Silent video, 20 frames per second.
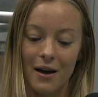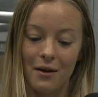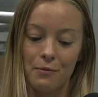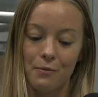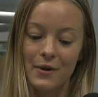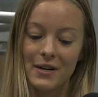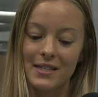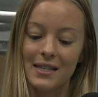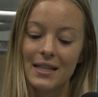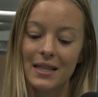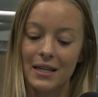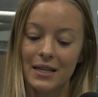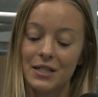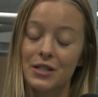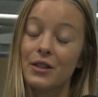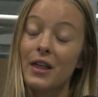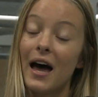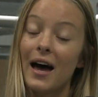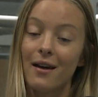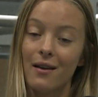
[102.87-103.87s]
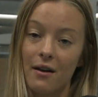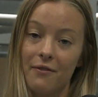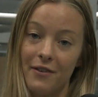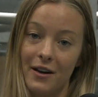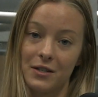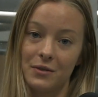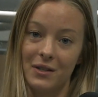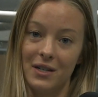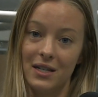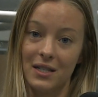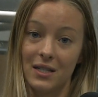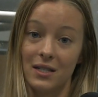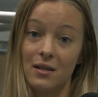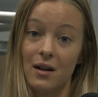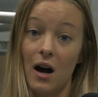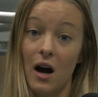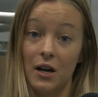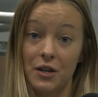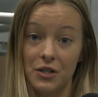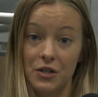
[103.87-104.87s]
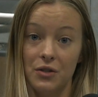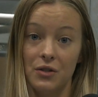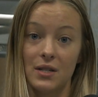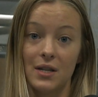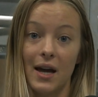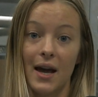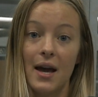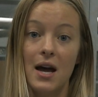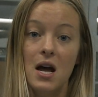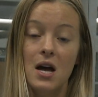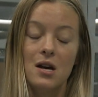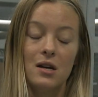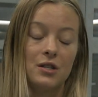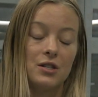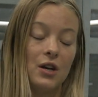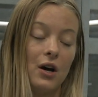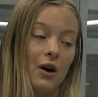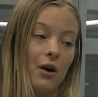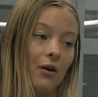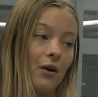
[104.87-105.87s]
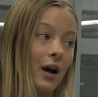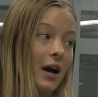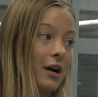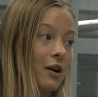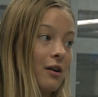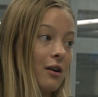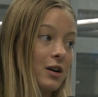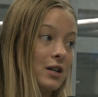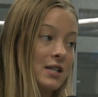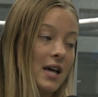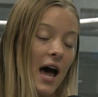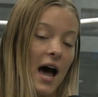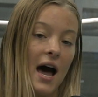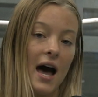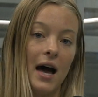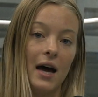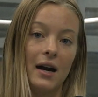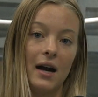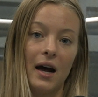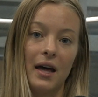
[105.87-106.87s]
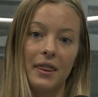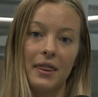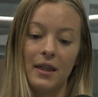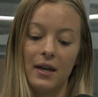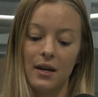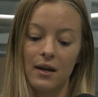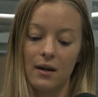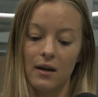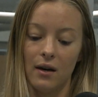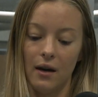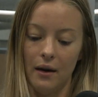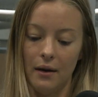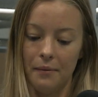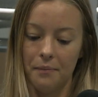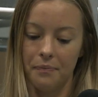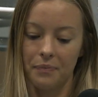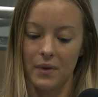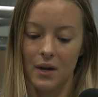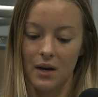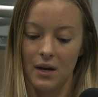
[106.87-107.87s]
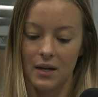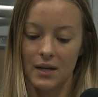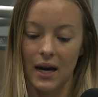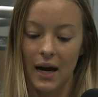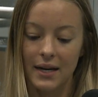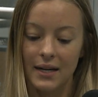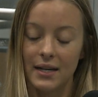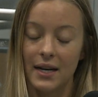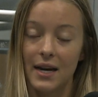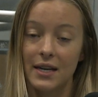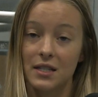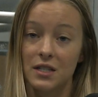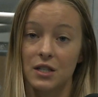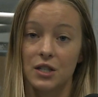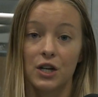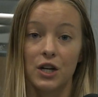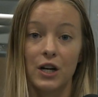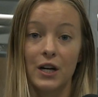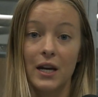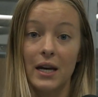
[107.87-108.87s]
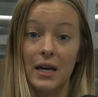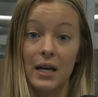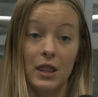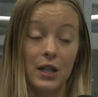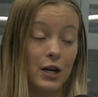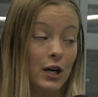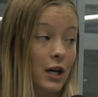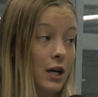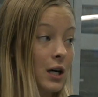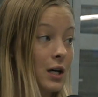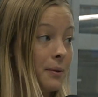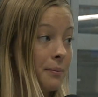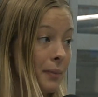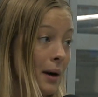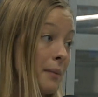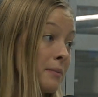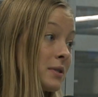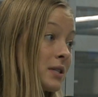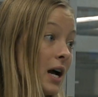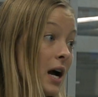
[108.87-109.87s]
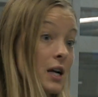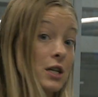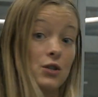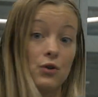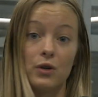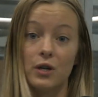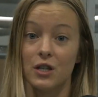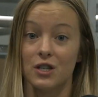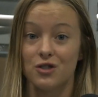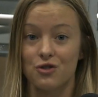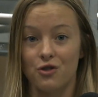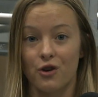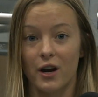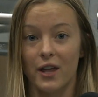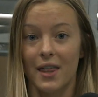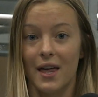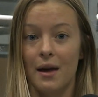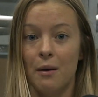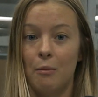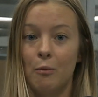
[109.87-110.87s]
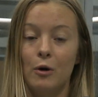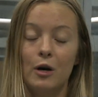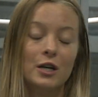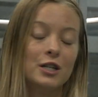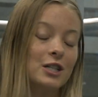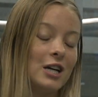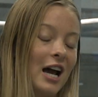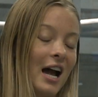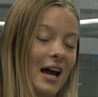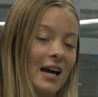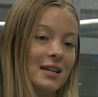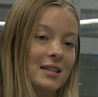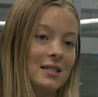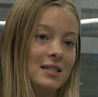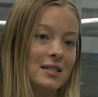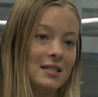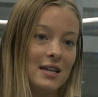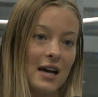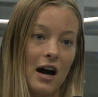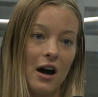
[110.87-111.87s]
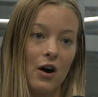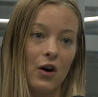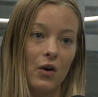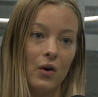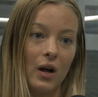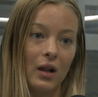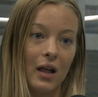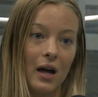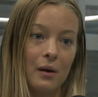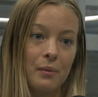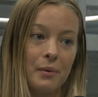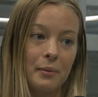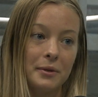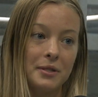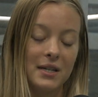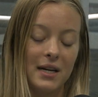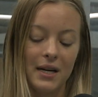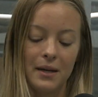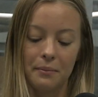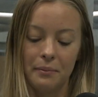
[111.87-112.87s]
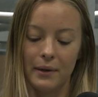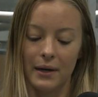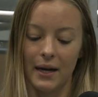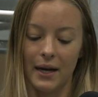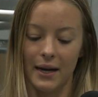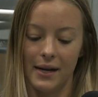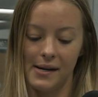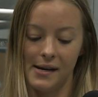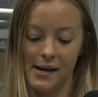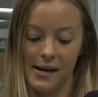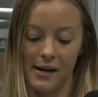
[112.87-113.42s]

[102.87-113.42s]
Recently, so that effect went on Tuesday. So gun owners had, I think, 90 days to turn in their bump stocks or destroy them, which I doubt a lot of people did, but